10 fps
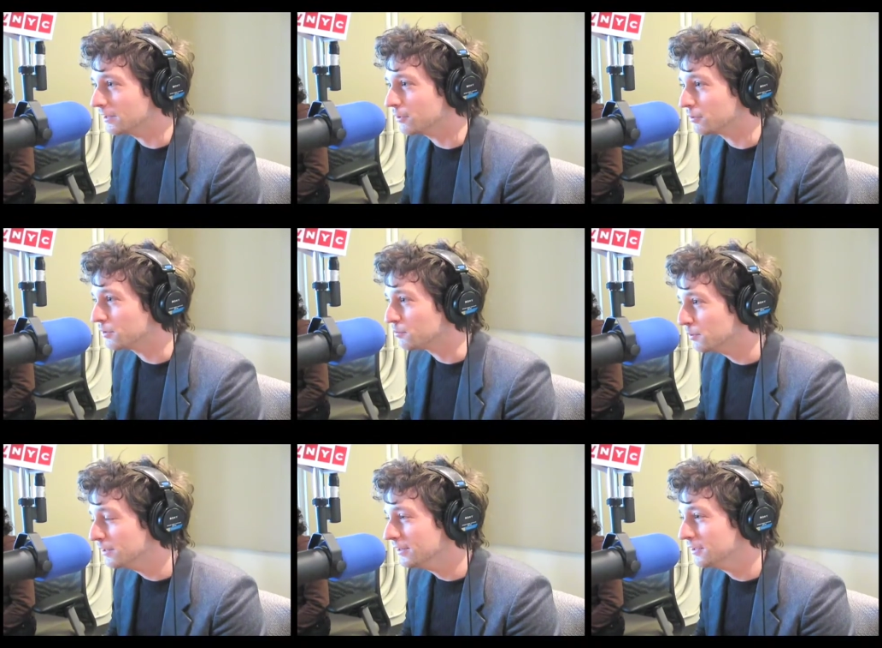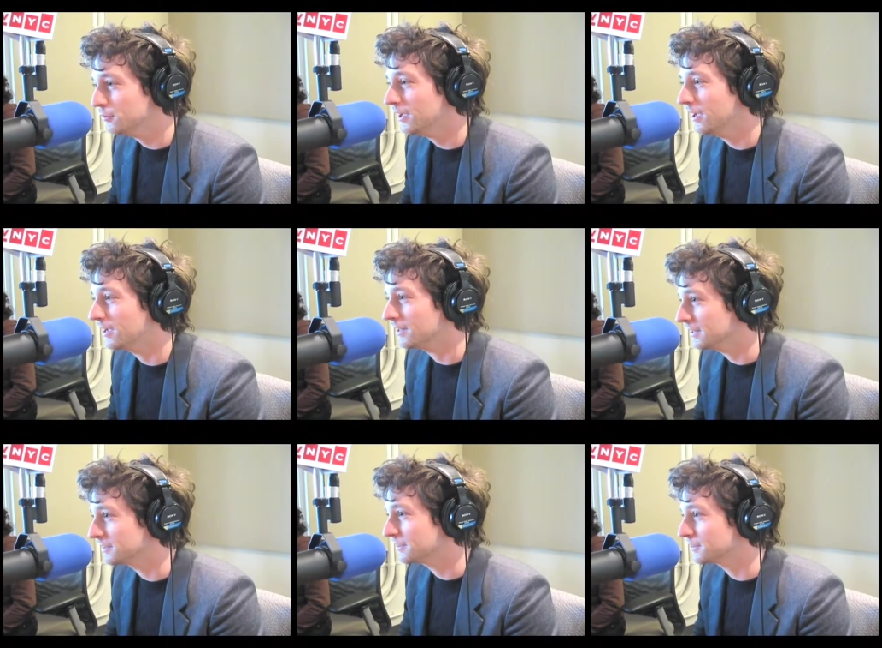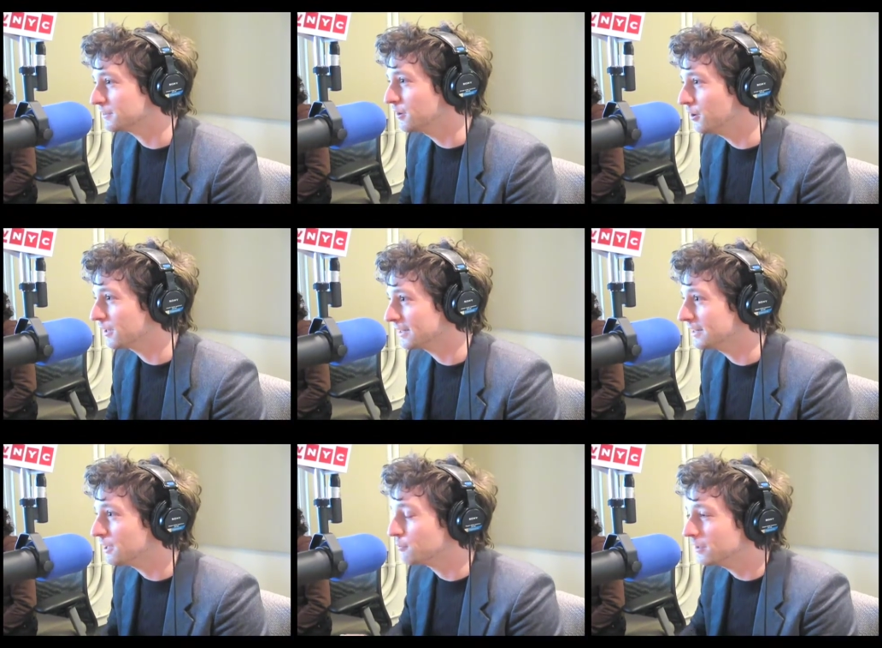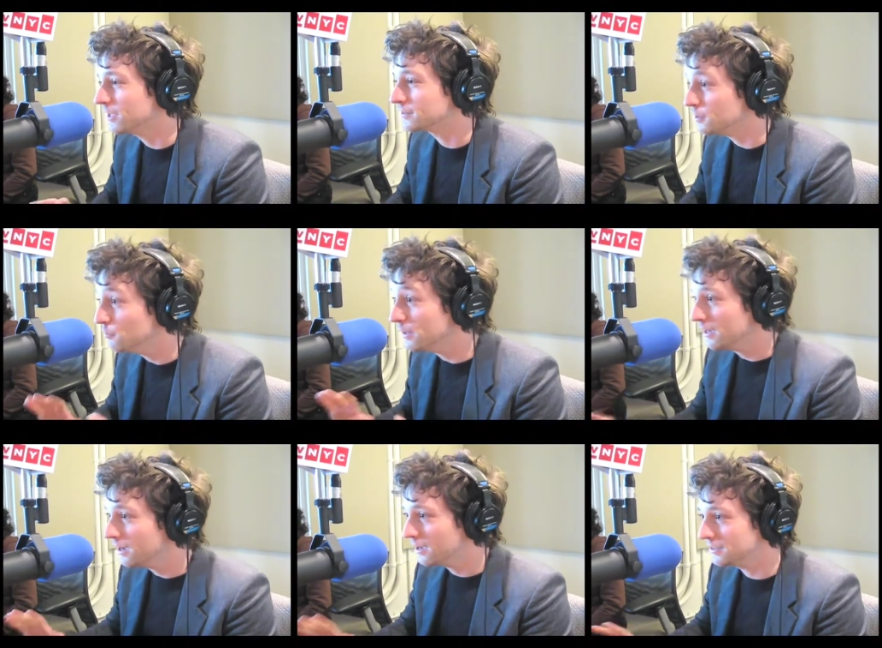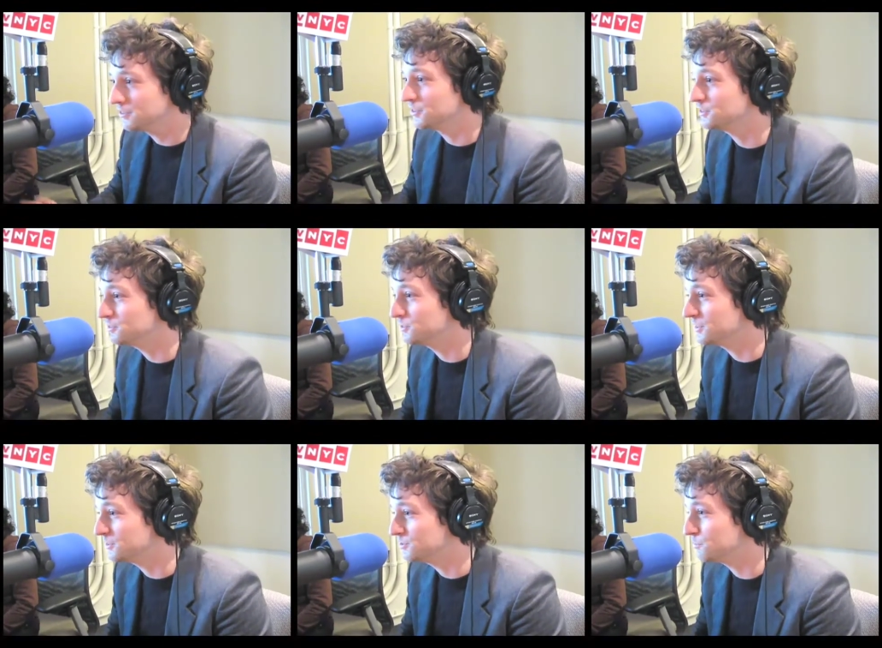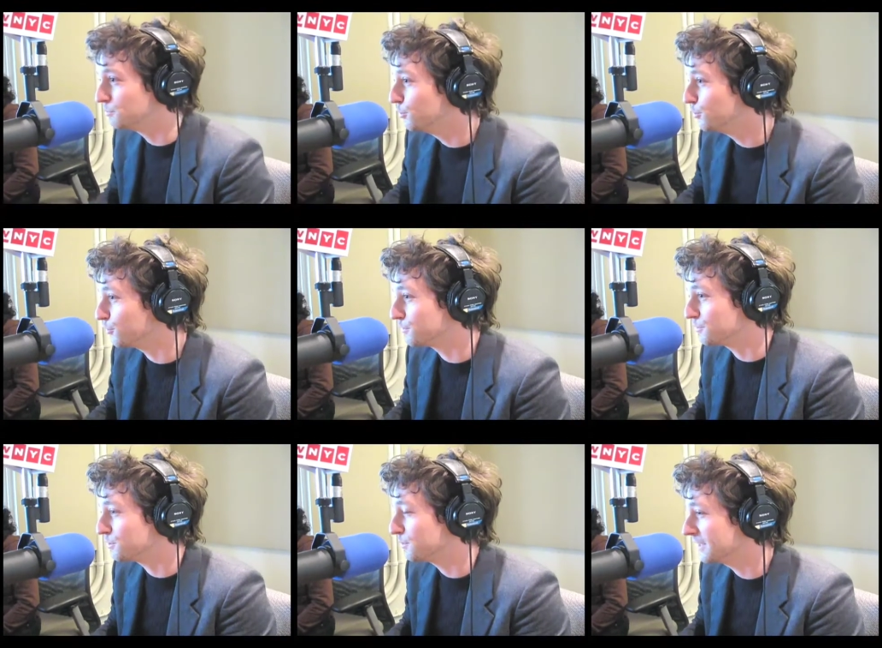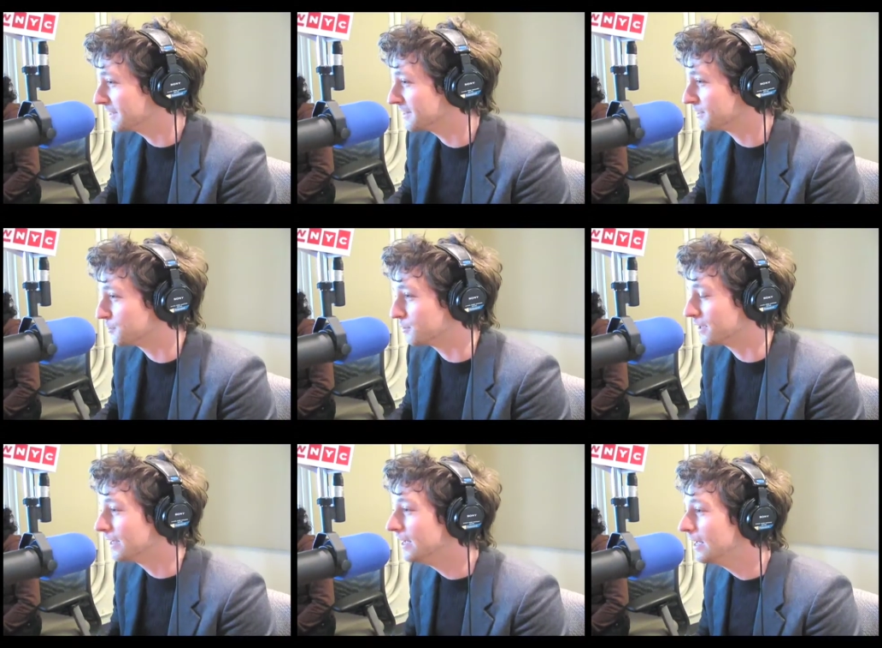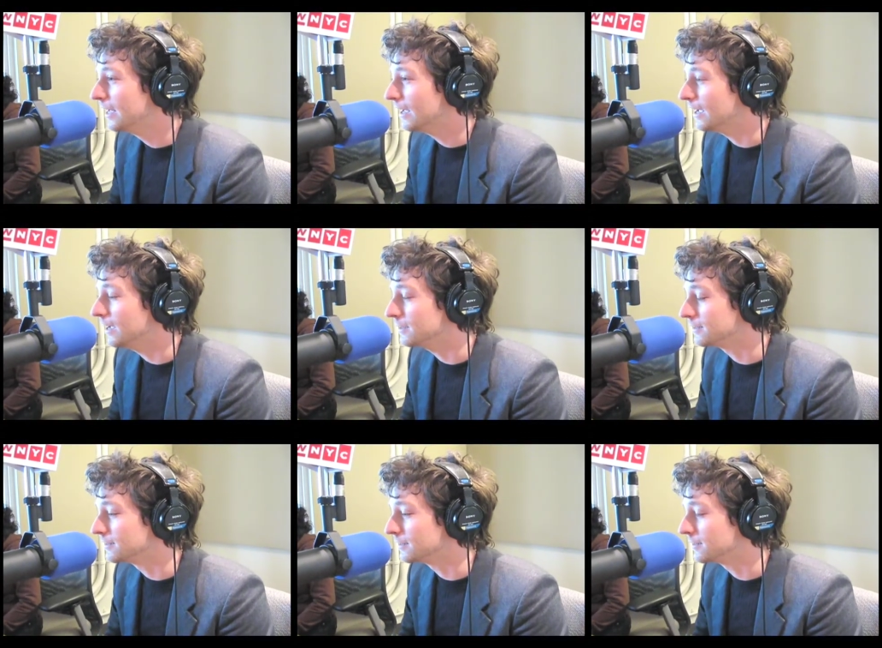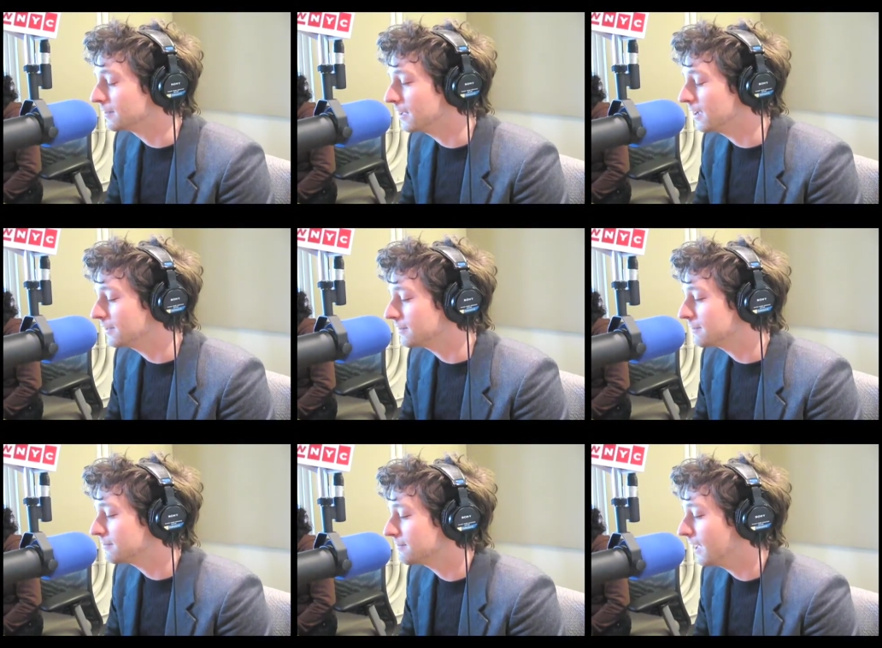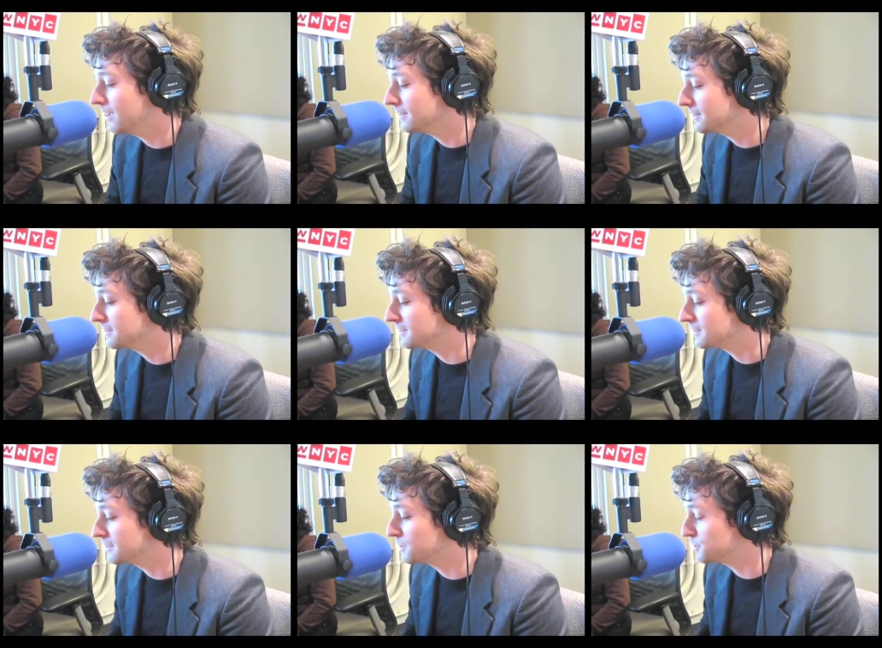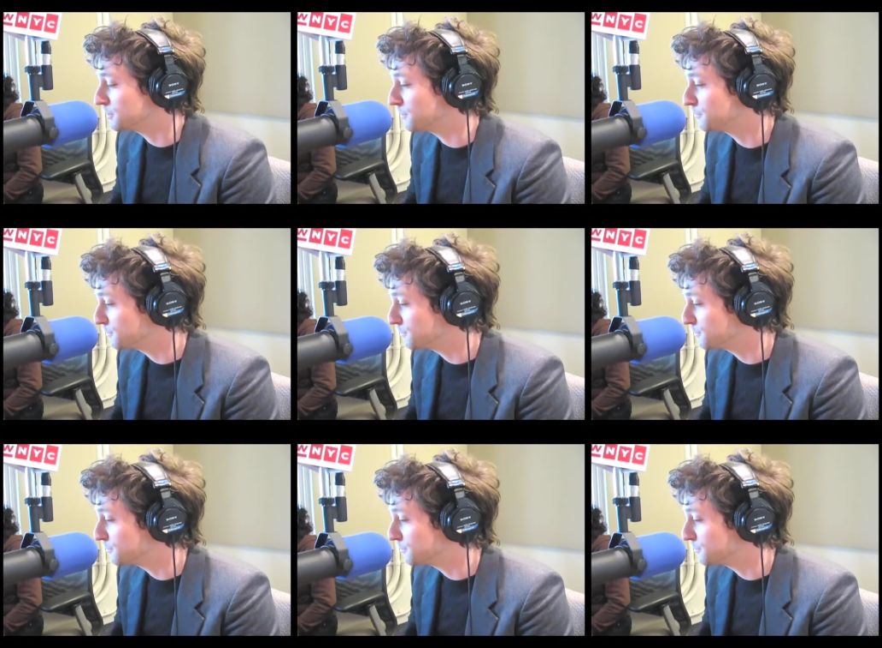They were completely okay as as long, and then they realized, oh my God, she's she she moved or she blinked a little bit, and uh, that that sensation of